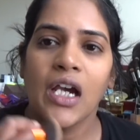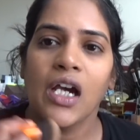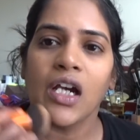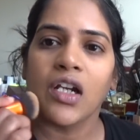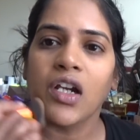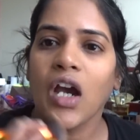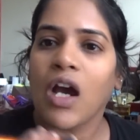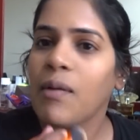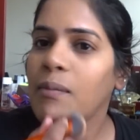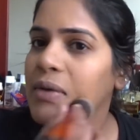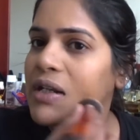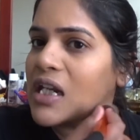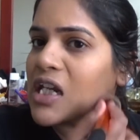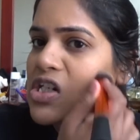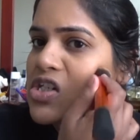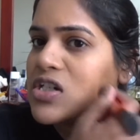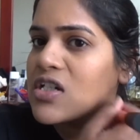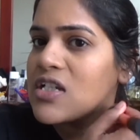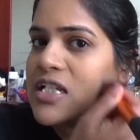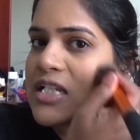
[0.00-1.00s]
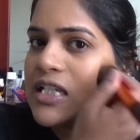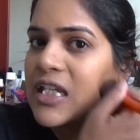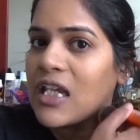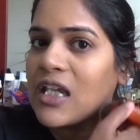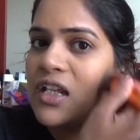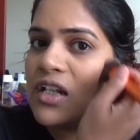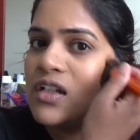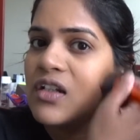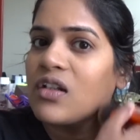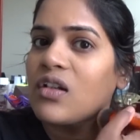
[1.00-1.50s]
a combination
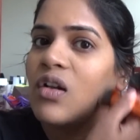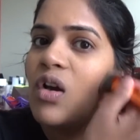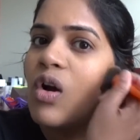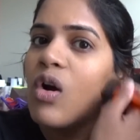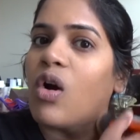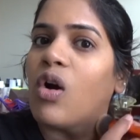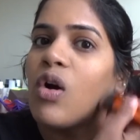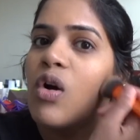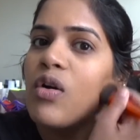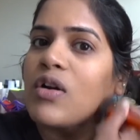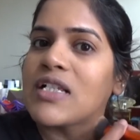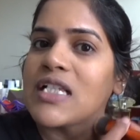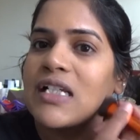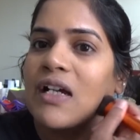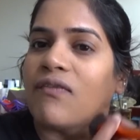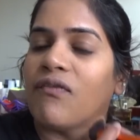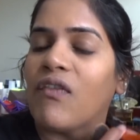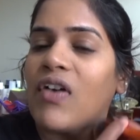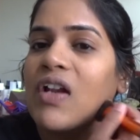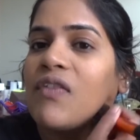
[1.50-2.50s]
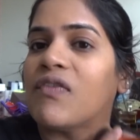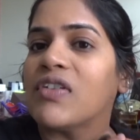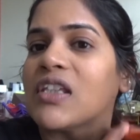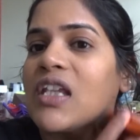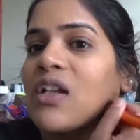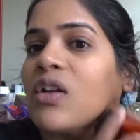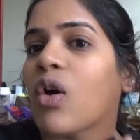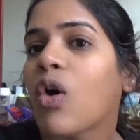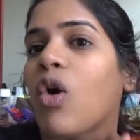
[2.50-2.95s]
skin or someone with an